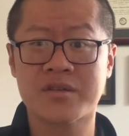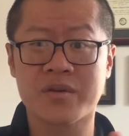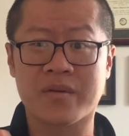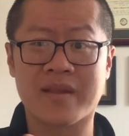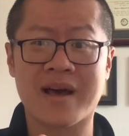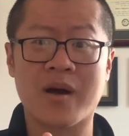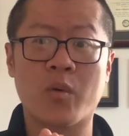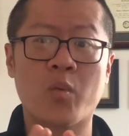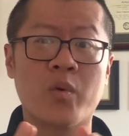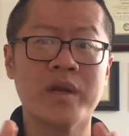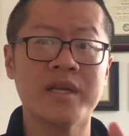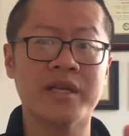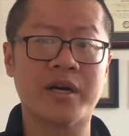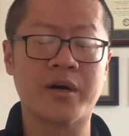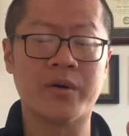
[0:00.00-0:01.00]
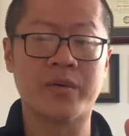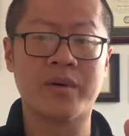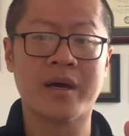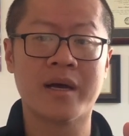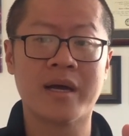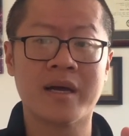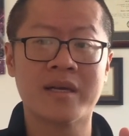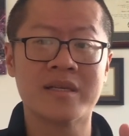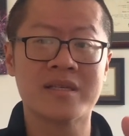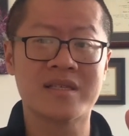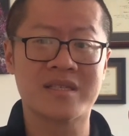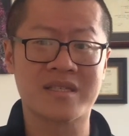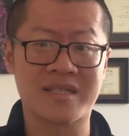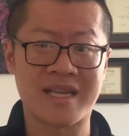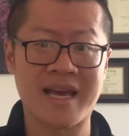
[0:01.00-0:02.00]
So that window
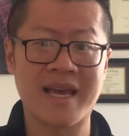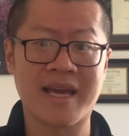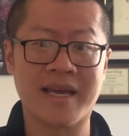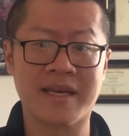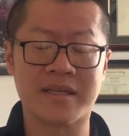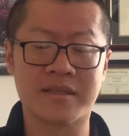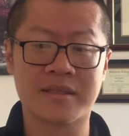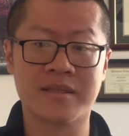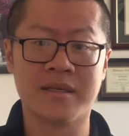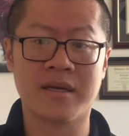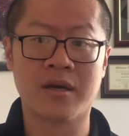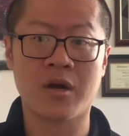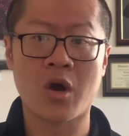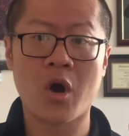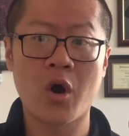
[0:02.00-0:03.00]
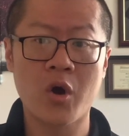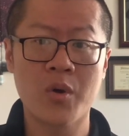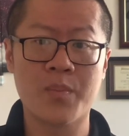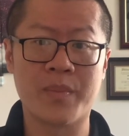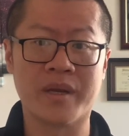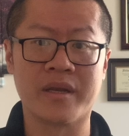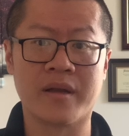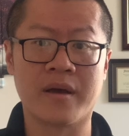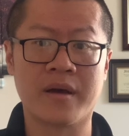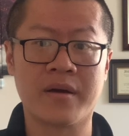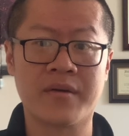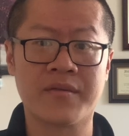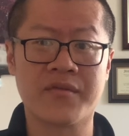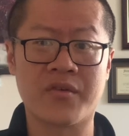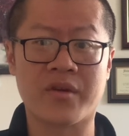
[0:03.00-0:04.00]
stays open
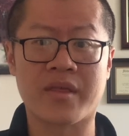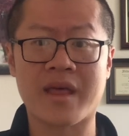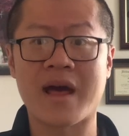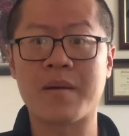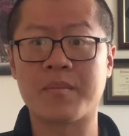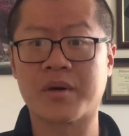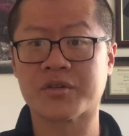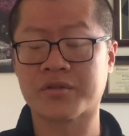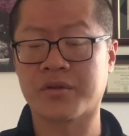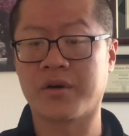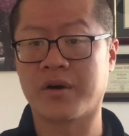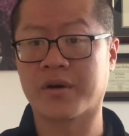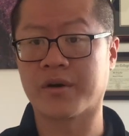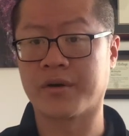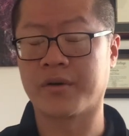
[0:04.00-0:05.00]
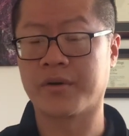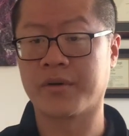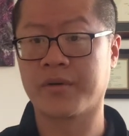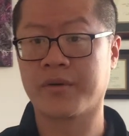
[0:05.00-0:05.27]
for that much longer.